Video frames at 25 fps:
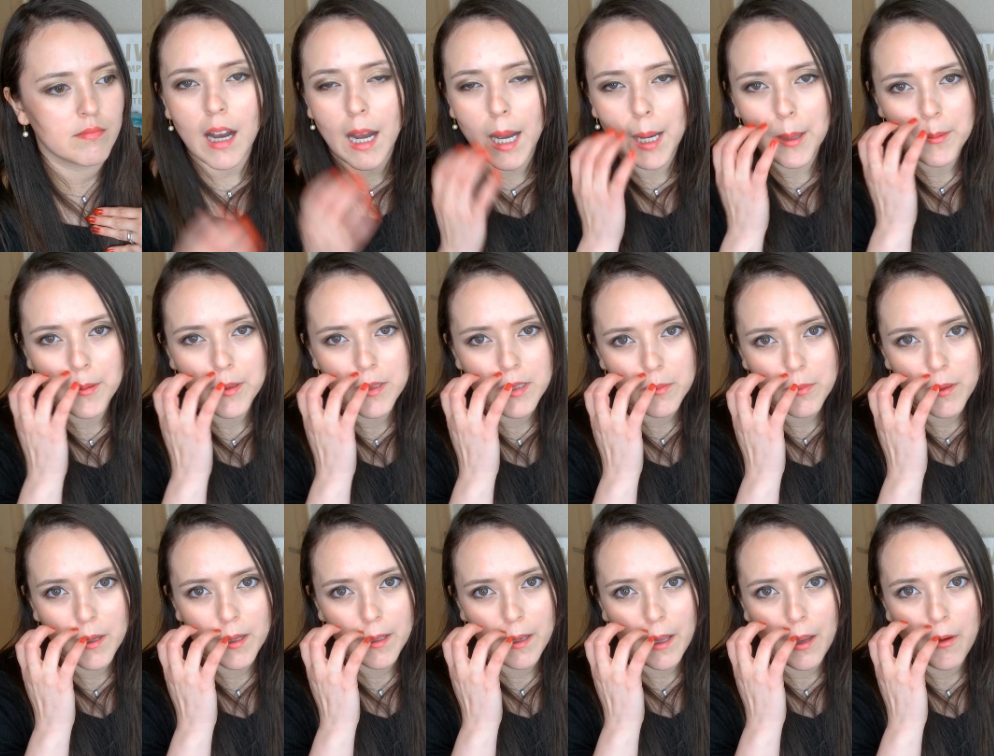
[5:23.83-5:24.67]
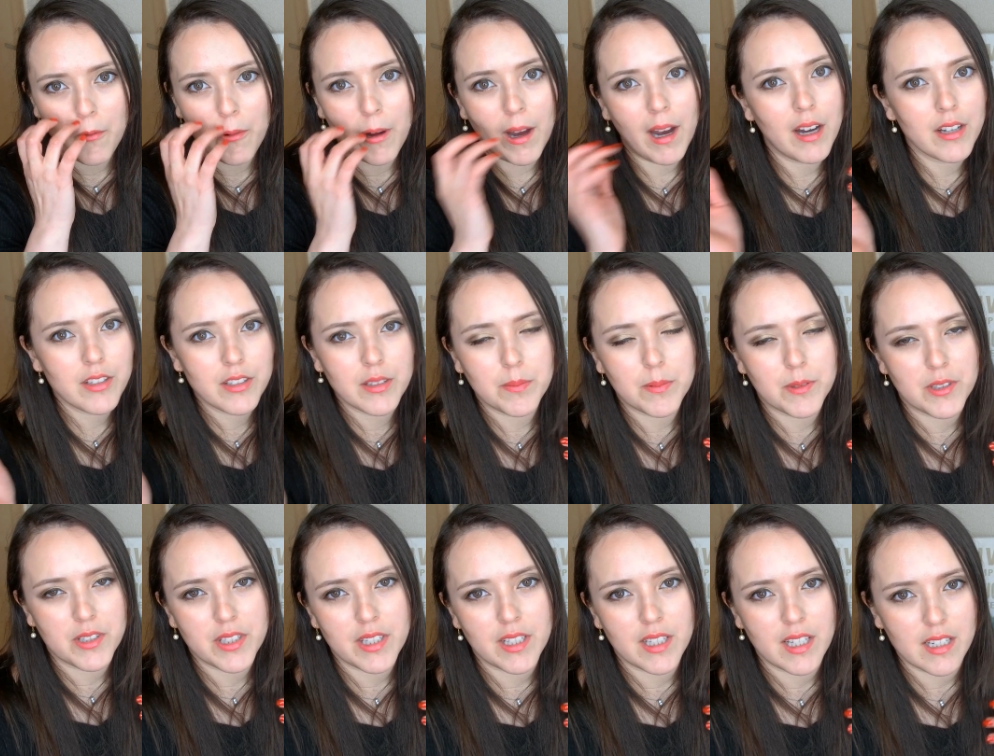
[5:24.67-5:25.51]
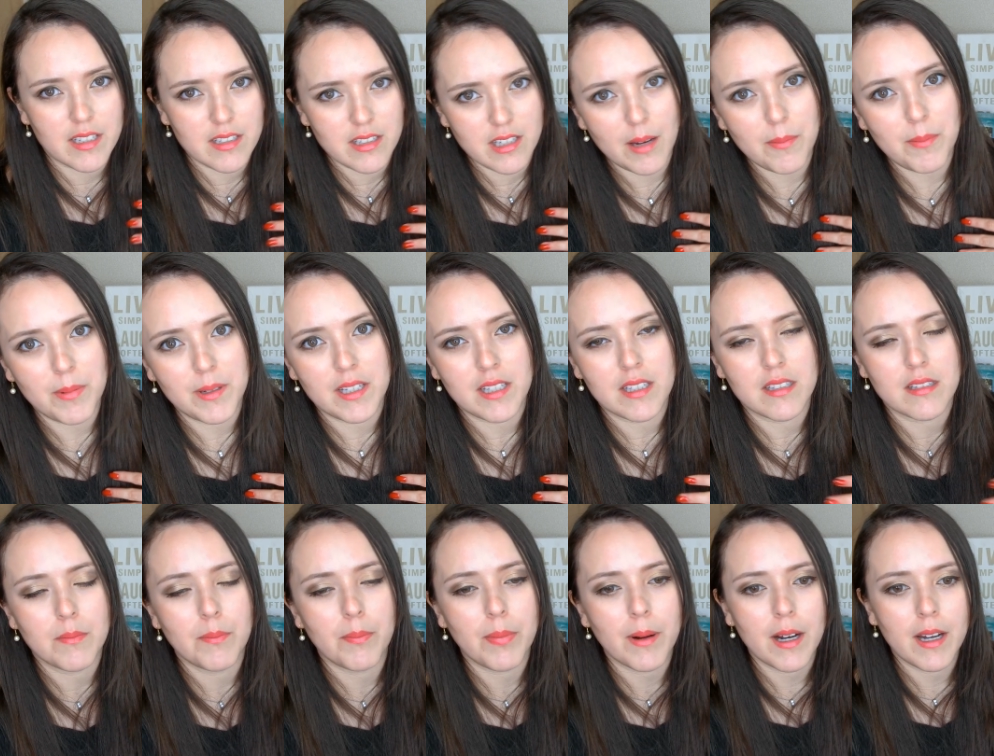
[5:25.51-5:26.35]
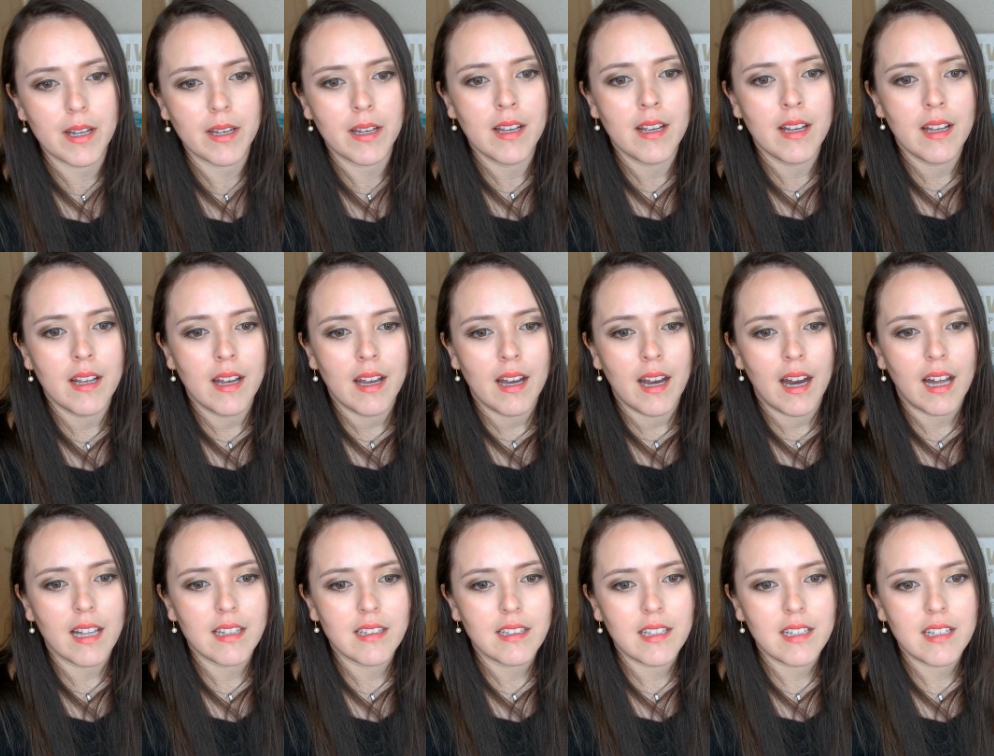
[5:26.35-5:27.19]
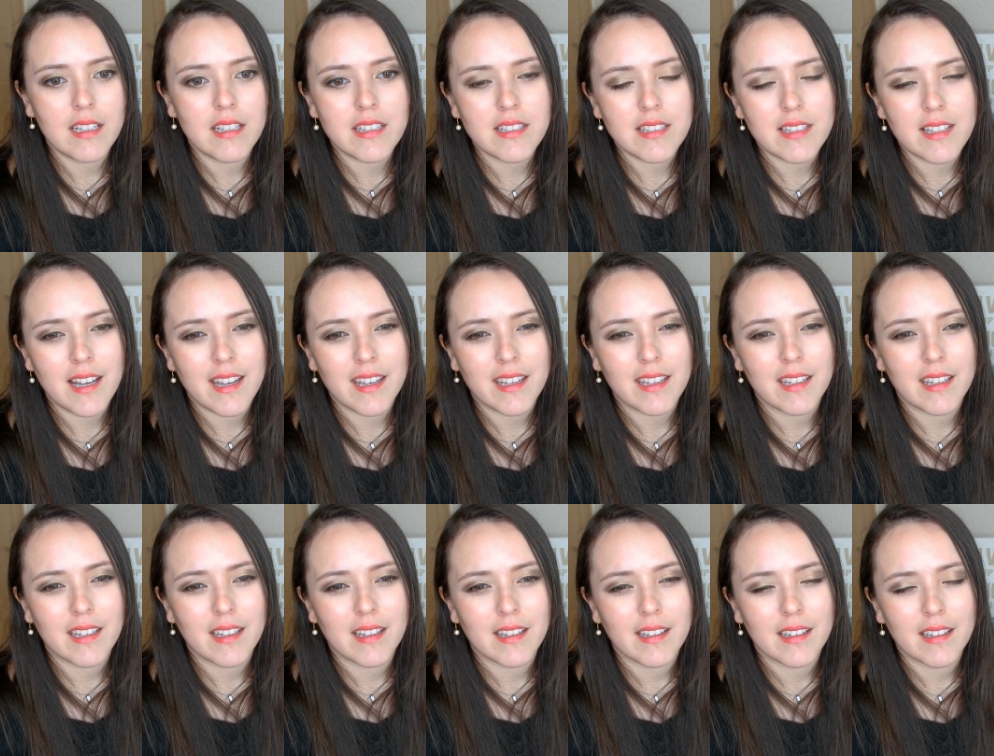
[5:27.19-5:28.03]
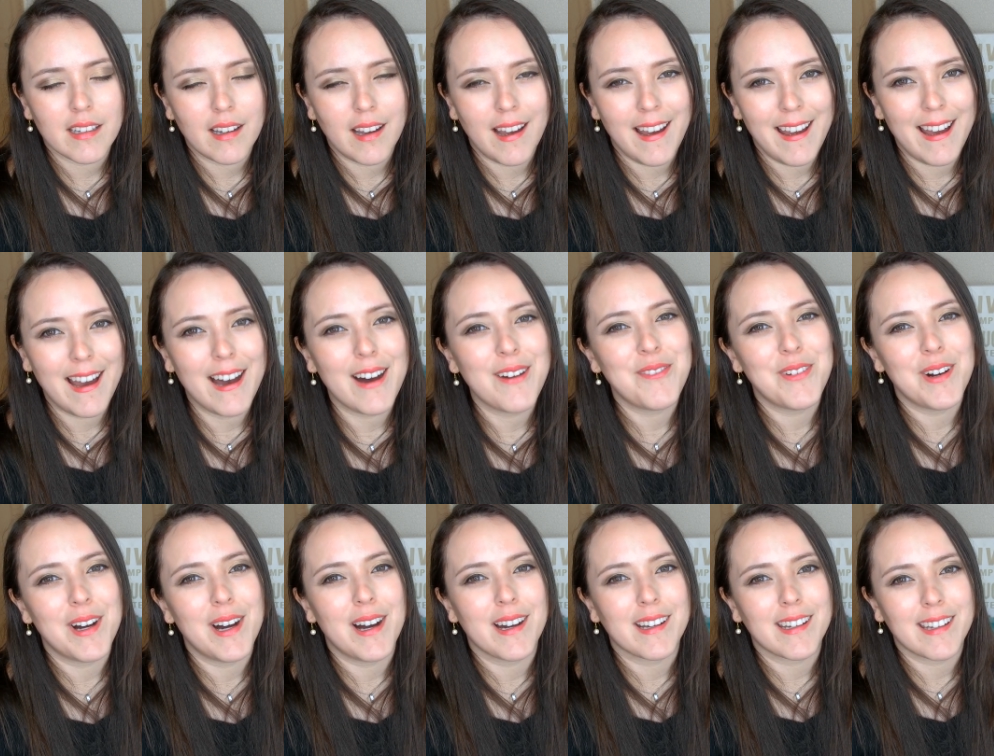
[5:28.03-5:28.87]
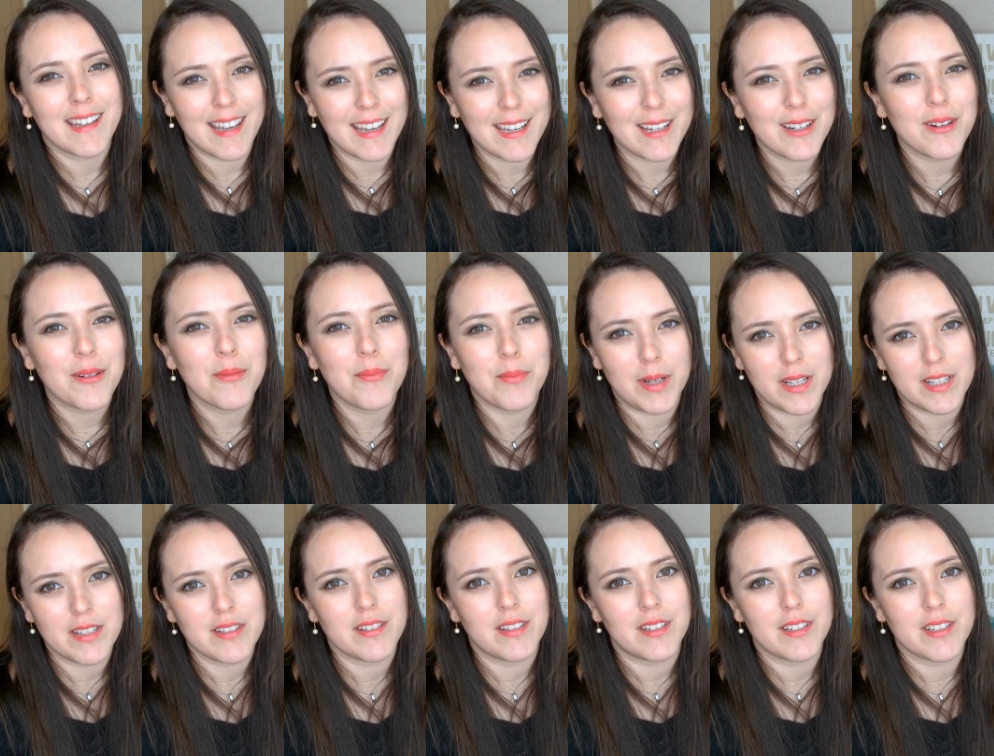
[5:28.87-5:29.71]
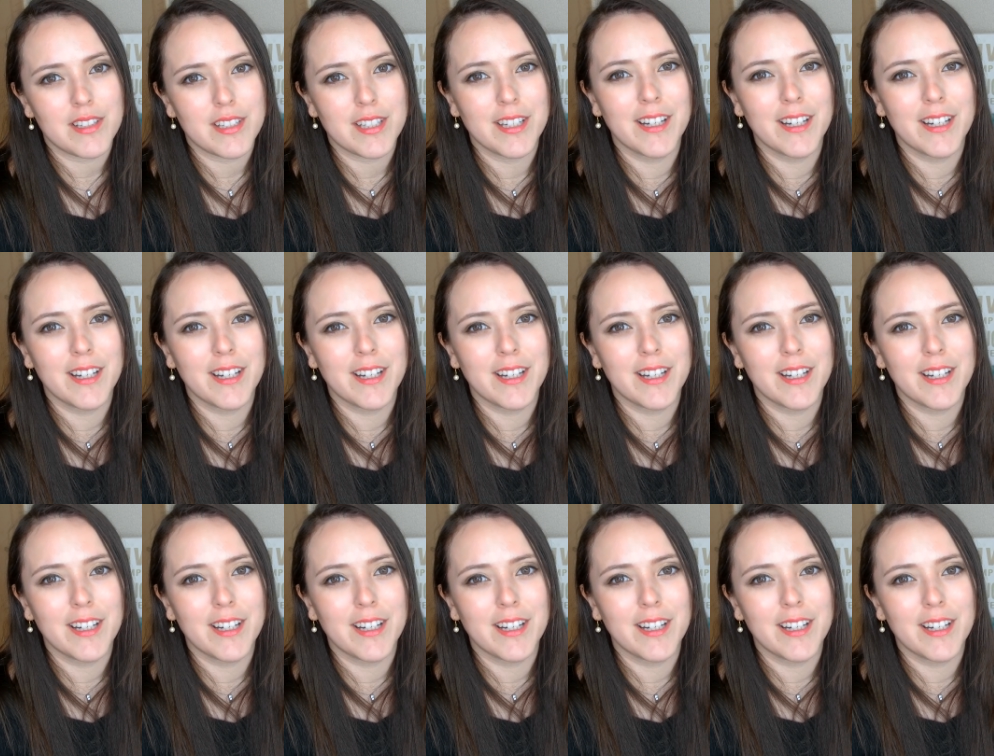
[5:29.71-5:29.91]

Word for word: I'm not speaking like 100% like Japanese, but at least like I have a Keigo masters.